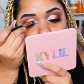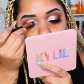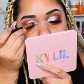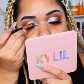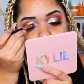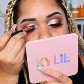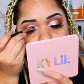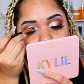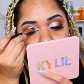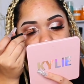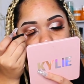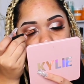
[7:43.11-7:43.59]

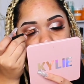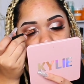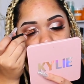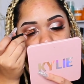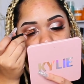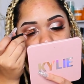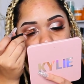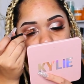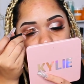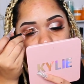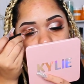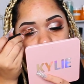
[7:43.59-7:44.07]
because I
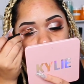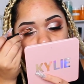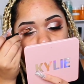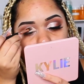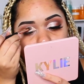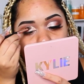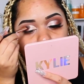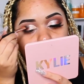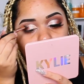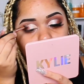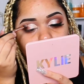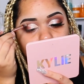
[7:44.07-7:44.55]
know I will
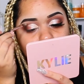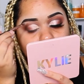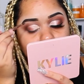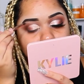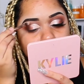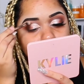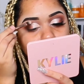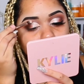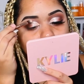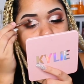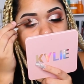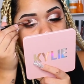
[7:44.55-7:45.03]
not mess
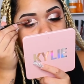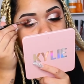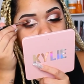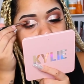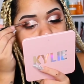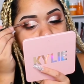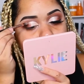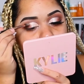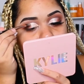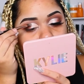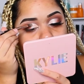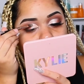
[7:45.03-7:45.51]
up
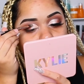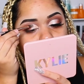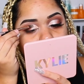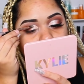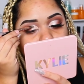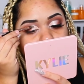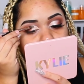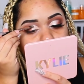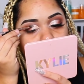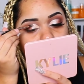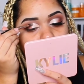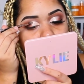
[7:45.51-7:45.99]
because their
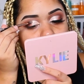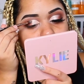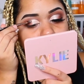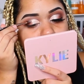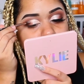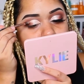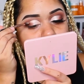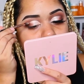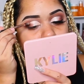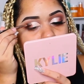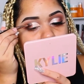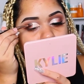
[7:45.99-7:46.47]
shadows are
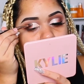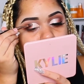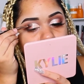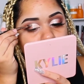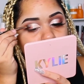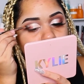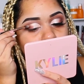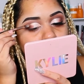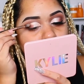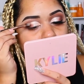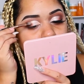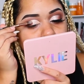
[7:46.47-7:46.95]
just
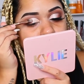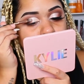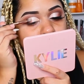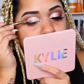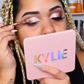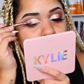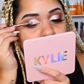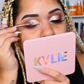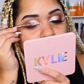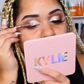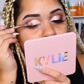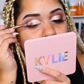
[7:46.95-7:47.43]
so
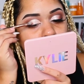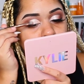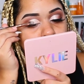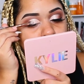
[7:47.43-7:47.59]
freaking